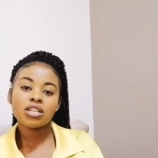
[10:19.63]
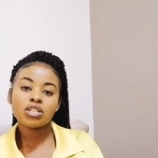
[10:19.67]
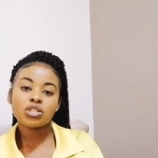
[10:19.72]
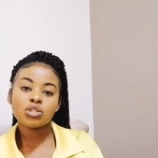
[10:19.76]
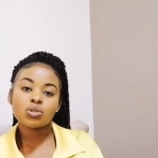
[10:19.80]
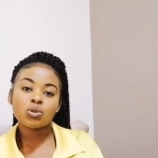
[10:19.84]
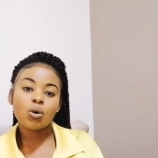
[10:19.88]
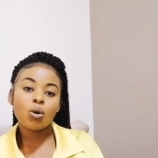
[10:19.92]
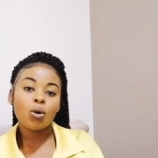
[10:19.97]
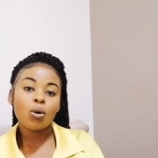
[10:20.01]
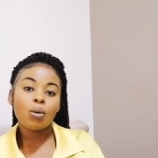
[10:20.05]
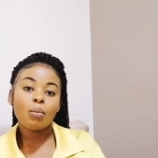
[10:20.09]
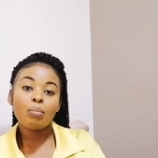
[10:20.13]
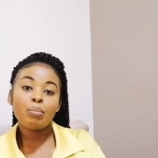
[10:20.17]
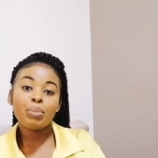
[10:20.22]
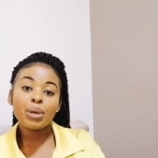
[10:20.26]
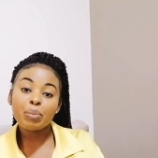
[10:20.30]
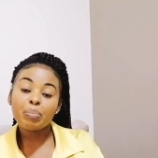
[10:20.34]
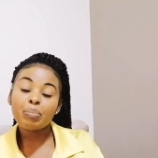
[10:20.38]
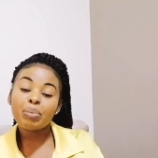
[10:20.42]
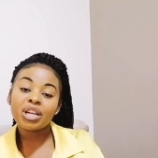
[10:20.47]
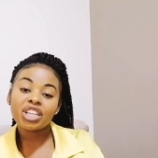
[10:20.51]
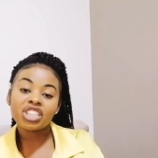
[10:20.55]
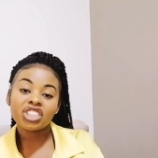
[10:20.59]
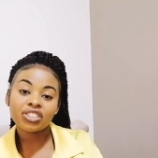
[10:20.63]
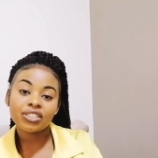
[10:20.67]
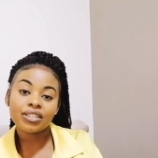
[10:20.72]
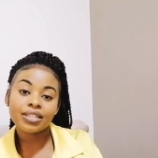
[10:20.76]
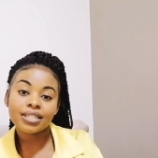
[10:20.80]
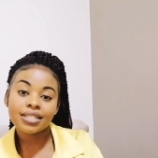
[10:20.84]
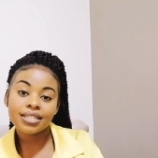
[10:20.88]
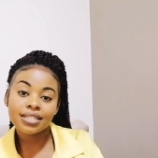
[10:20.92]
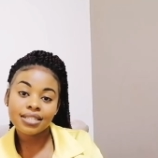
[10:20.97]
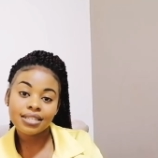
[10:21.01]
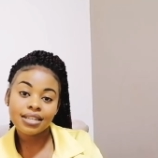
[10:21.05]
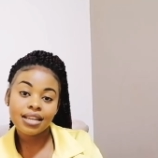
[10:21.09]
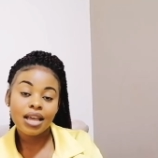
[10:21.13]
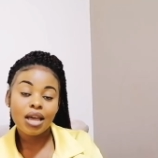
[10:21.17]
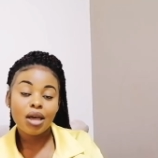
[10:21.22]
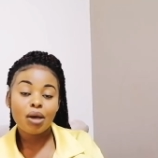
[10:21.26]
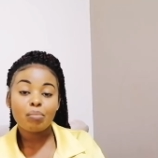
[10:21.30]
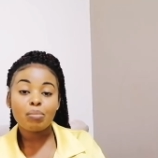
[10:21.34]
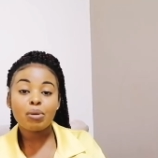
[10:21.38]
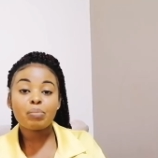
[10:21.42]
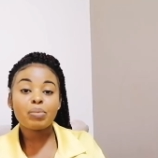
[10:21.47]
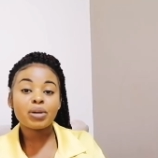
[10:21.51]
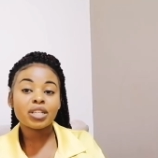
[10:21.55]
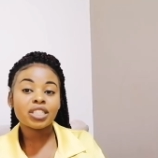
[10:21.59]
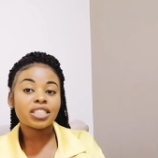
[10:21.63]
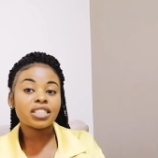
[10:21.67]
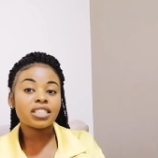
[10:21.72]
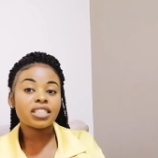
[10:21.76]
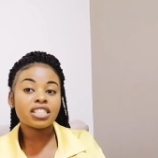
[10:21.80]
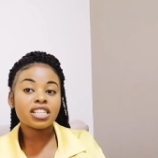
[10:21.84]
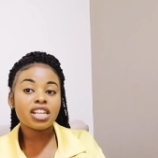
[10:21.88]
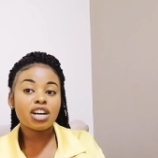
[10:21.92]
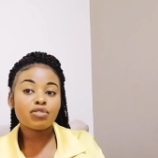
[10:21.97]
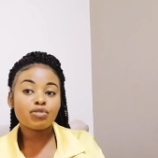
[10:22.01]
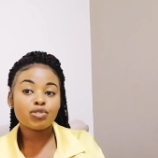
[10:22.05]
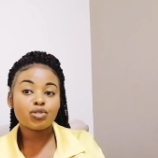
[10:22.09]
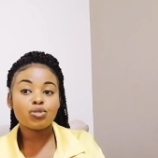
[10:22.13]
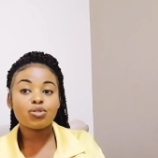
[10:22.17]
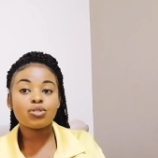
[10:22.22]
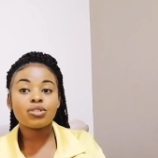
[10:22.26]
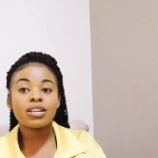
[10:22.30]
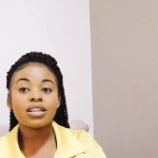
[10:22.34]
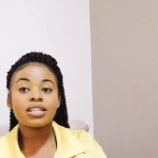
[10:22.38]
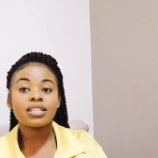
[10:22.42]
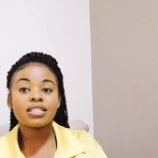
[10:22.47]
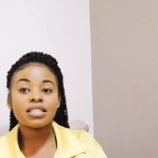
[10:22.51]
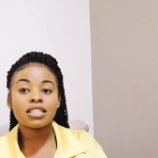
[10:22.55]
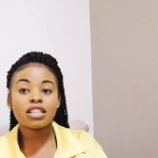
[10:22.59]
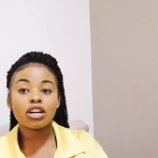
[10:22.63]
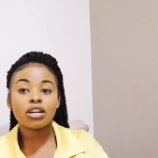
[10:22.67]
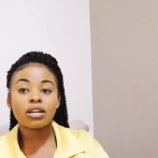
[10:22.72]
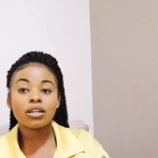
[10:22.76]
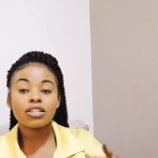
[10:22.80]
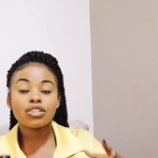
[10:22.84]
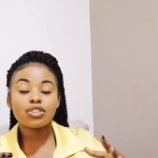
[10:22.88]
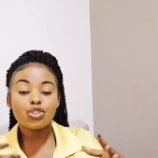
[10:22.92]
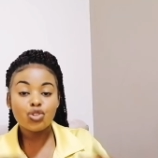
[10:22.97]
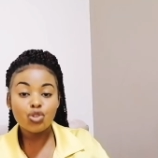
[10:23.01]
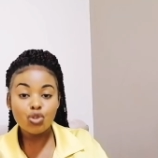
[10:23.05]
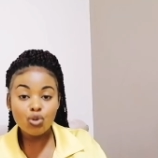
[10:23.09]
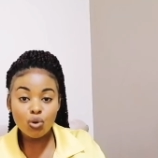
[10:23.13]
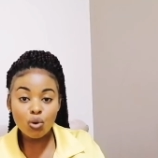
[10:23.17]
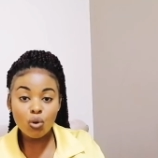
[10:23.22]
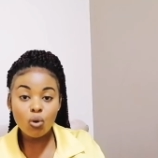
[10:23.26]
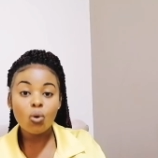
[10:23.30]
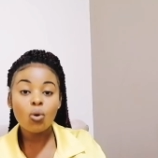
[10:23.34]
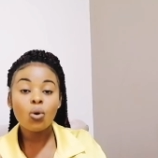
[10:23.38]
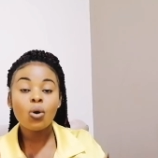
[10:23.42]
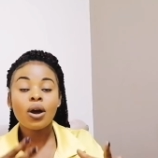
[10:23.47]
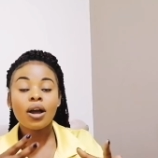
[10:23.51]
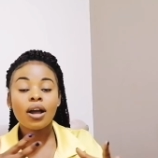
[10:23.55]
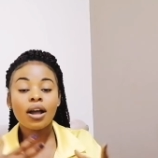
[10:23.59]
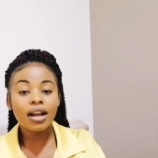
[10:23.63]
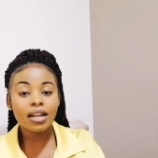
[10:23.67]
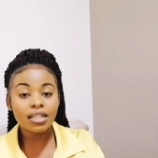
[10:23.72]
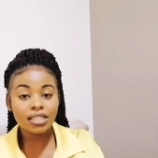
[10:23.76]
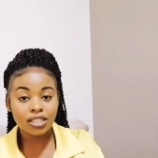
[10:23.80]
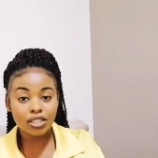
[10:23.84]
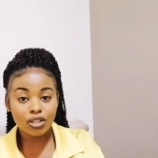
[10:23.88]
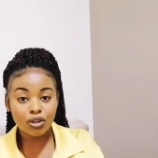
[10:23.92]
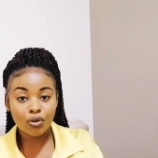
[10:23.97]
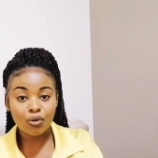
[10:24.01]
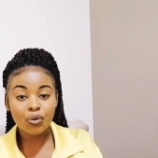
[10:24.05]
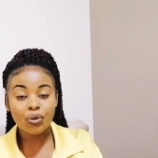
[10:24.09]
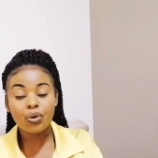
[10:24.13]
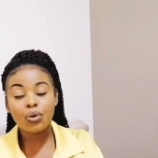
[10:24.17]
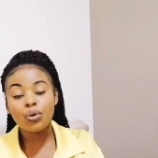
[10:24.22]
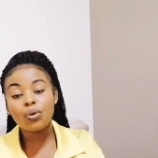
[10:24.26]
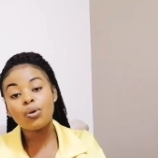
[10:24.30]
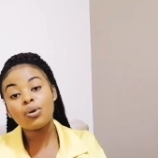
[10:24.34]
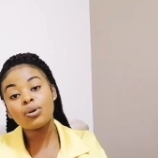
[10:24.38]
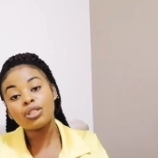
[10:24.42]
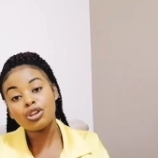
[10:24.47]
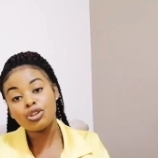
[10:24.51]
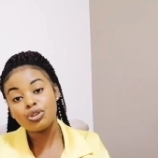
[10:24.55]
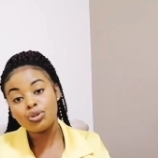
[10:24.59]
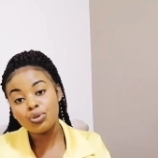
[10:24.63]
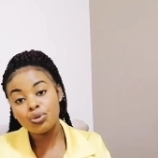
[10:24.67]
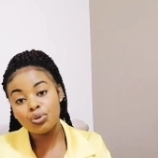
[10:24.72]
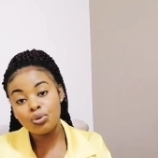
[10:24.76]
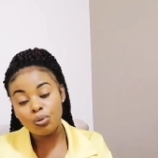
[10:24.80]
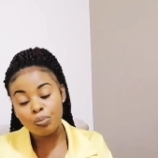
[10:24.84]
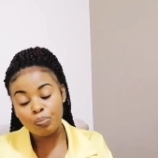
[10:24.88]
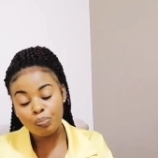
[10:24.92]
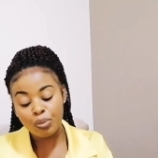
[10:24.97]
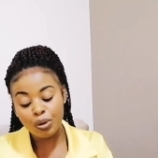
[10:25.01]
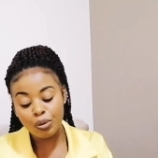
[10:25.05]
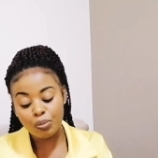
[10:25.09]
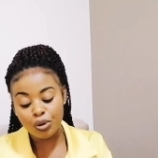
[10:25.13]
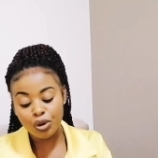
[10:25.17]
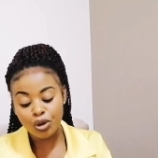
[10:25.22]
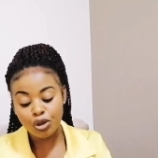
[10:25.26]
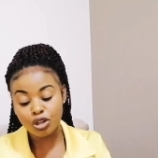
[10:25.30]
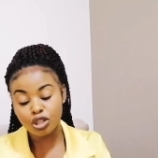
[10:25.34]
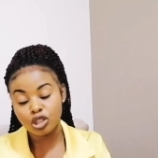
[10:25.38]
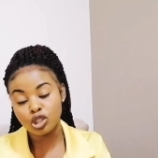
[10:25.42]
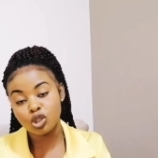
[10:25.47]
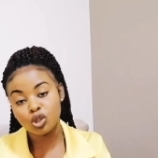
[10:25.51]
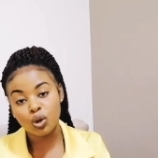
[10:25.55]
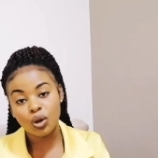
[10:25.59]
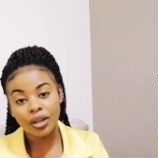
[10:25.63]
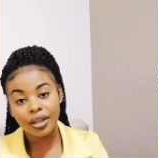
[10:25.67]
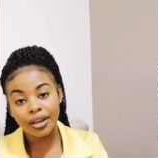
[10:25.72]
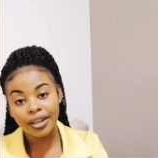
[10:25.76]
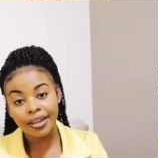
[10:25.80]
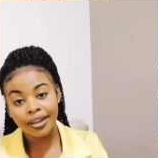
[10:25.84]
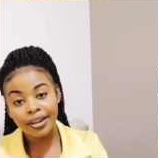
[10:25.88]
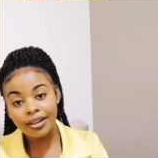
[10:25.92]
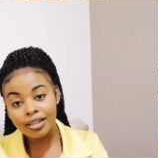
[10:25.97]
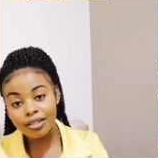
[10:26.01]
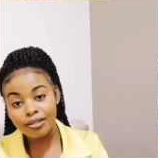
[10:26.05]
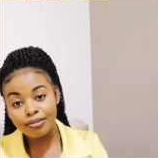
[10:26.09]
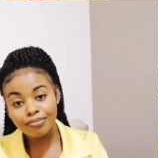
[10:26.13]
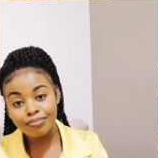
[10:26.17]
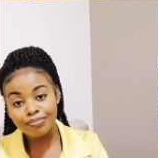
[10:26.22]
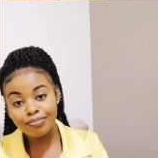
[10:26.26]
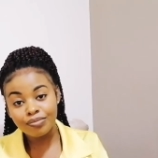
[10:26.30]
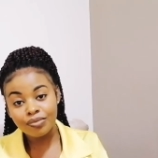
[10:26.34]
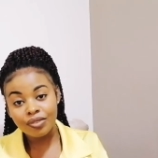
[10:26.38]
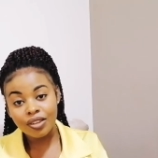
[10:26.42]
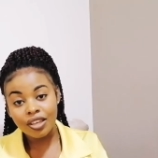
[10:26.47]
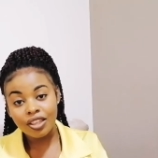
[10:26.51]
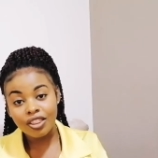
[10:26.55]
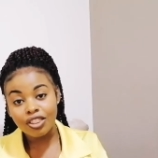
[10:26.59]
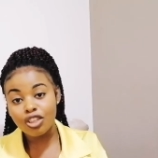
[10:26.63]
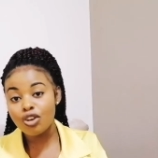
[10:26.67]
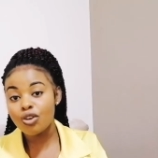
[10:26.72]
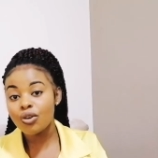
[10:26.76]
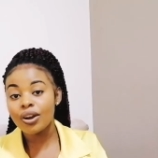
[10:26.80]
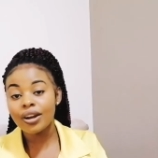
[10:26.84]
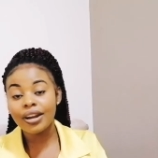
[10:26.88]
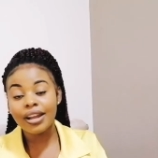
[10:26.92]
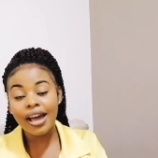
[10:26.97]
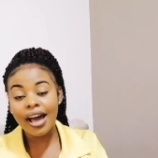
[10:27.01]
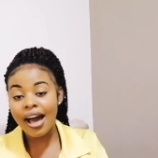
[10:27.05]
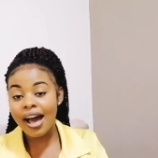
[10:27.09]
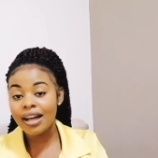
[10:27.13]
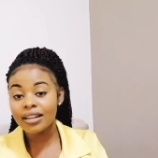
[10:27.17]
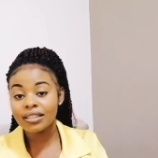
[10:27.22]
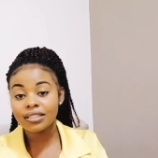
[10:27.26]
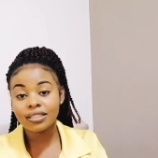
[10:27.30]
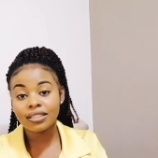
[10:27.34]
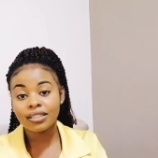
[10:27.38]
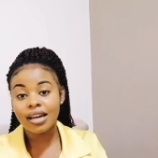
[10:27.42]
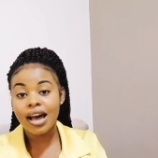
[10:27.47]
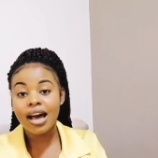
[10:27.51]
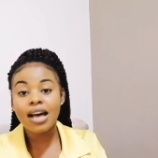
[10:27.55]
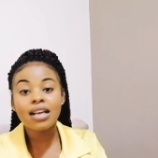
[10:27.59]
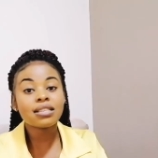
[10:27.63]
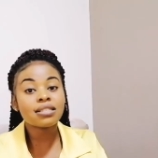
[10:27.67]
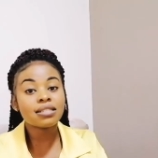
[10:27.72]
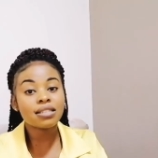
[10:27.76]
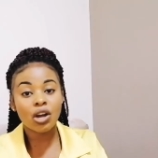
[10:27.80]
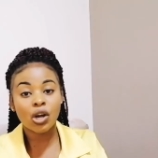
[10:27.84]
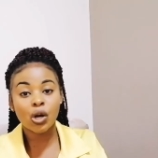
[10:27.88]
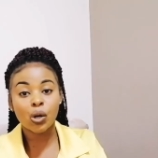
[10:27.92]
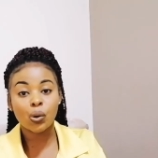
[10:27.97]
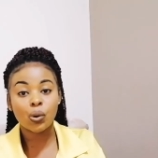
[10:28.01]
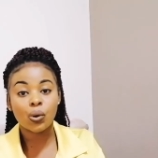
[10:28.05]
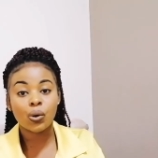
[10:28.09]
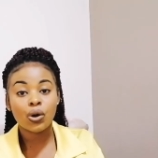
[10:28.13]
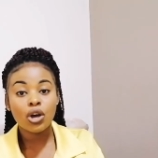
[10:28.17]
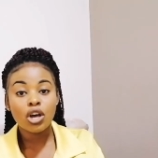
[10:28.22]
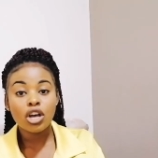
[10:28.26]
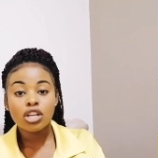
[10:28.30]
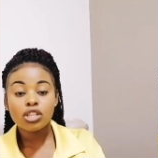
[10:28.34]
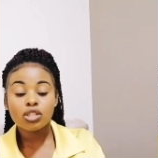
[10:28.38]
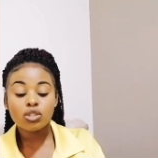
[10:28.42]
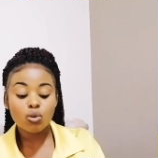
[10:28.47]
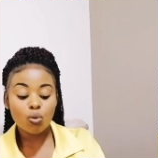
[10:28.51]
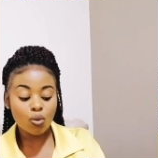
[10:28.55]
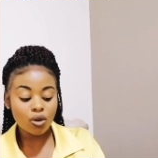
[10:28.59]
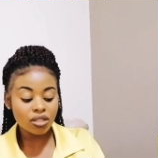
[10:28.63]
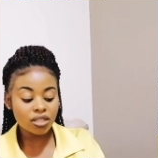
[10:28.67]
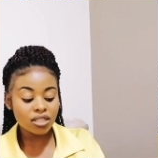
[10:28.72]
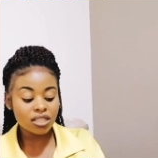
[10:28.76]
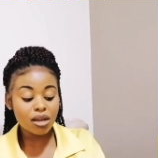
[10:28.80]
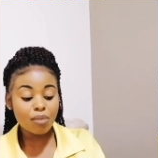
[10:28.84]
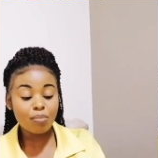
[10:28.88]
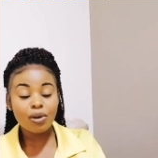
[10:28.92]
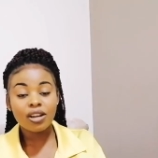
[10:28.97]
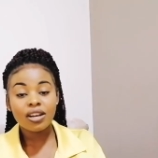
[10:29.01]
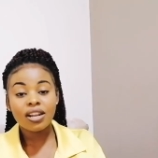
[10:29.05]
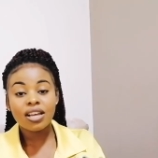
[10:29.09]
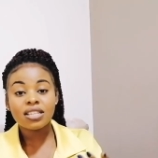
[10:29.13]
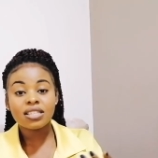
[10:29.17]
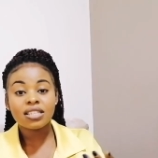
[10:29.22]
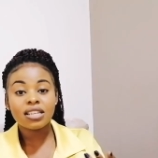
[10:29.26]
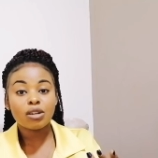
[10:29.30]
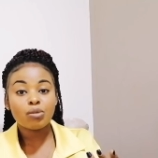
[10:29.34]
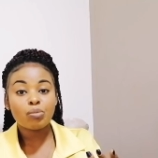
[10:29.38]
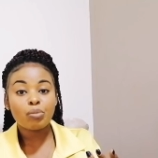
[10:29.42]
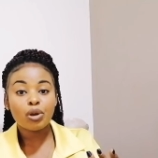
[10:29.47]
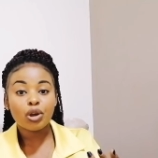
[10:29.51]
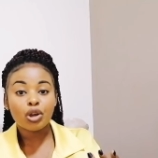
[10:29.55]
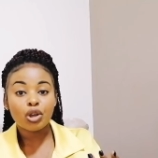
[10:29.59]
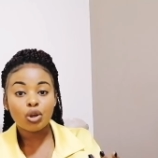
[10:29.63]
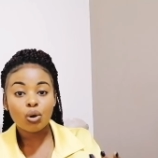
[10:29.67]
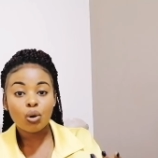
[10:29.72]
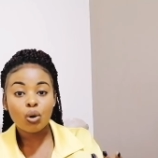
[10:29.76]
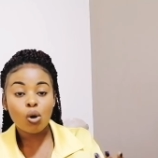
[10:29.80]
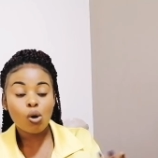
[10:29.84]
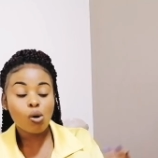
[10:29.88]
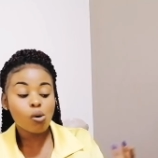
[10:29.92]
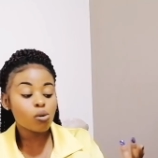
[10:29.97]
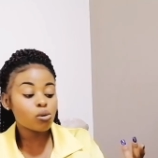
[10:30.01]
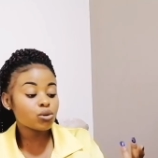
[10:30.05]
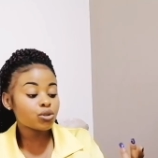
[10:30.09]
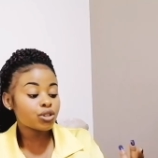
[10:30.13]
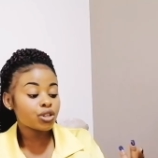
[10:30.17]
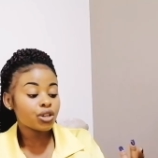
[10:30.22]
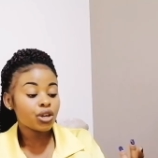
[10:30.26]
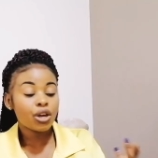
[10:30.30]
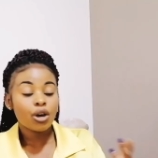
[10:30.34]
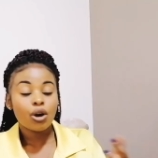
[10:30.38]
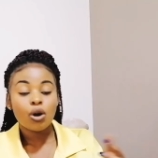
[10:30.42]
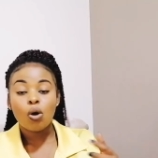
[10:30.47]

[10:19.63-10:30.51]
So be patient. Be patient enough to know that the new category or the new people you're joining, they already had a circle. So when someone doesn't pick your calls,